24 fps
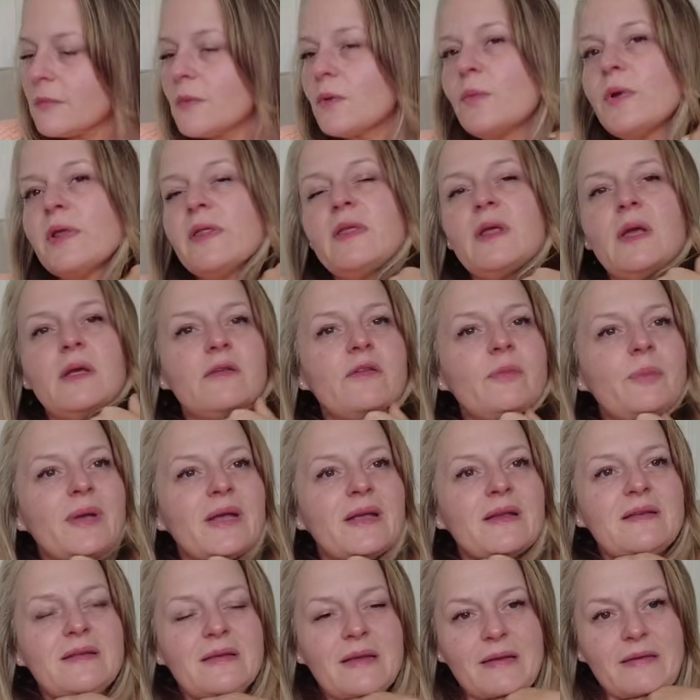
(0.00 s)
with his
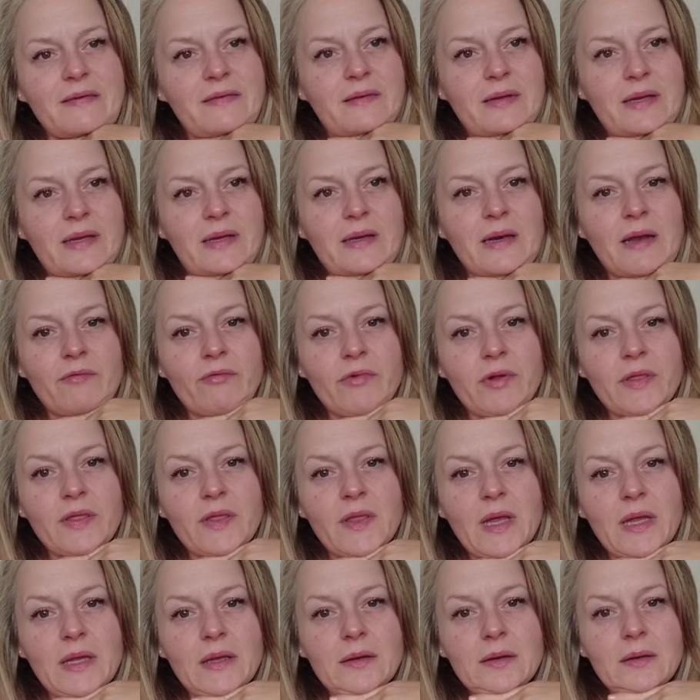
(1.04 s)
PTSD and
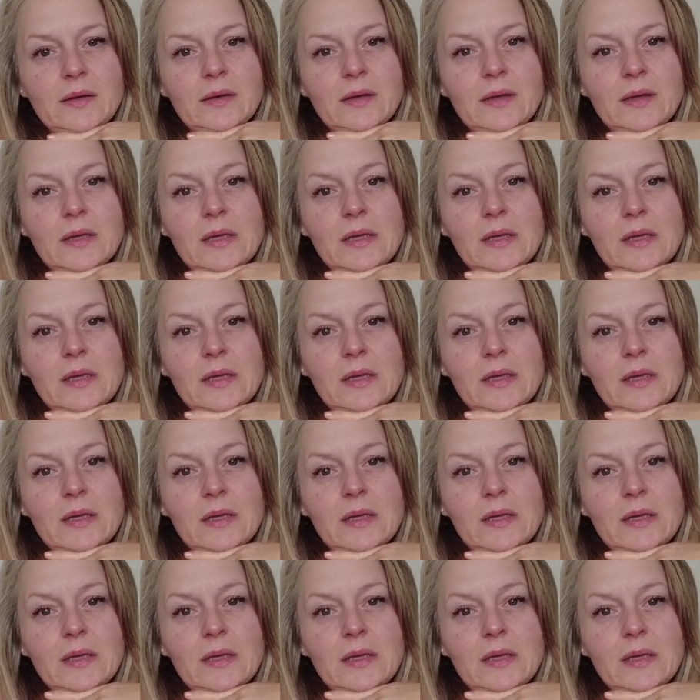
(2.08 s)
everything,